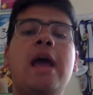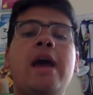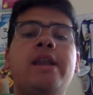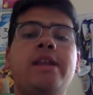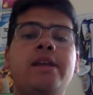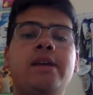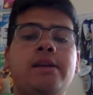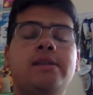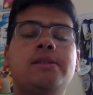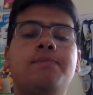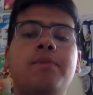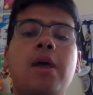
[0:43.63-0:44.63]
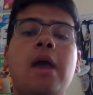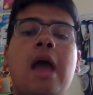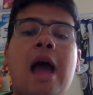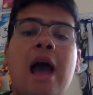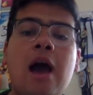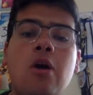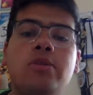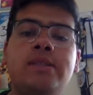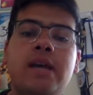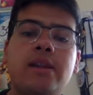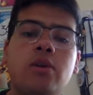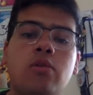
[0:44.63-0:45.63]
And it is how
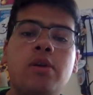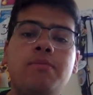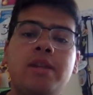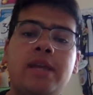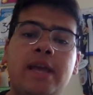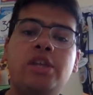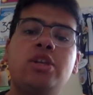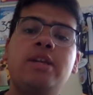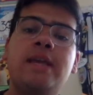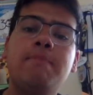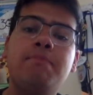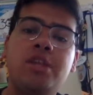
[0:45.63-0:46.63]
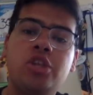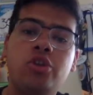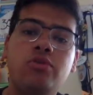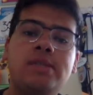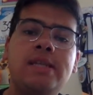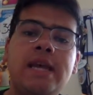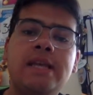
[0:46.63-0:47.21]
technical communication can be used